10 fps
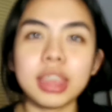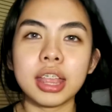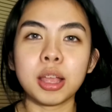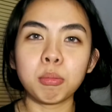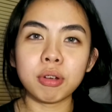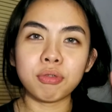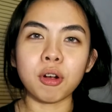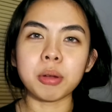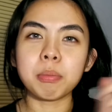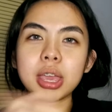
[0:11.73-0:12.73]
then number
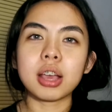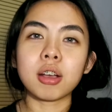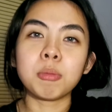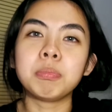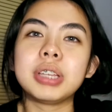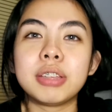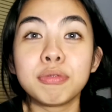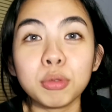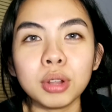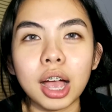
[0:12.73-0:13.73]
4, make a complete
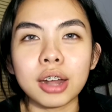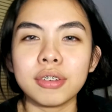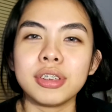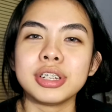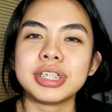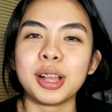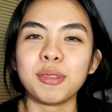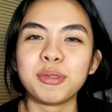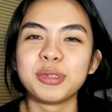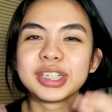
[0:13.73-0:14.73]
fool out of
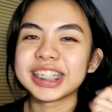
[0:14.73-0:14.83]
yourself.